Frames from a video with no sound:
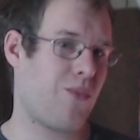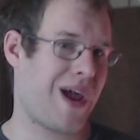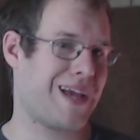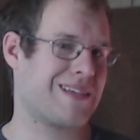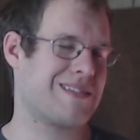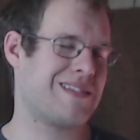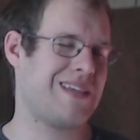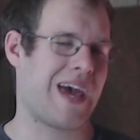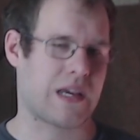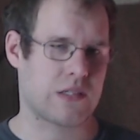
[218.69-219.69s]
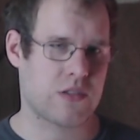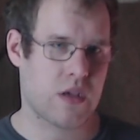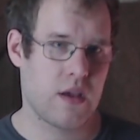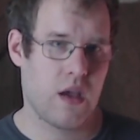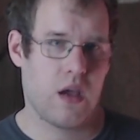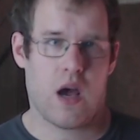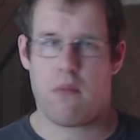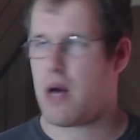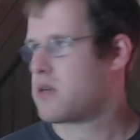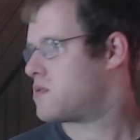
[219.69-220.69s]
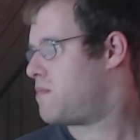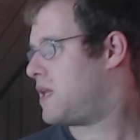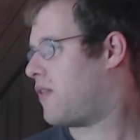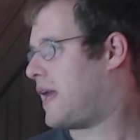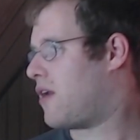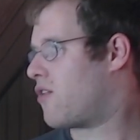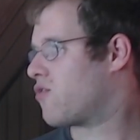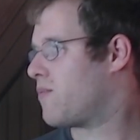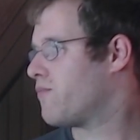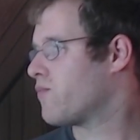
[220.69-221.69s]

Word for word: ranked sixth amongst mid laners.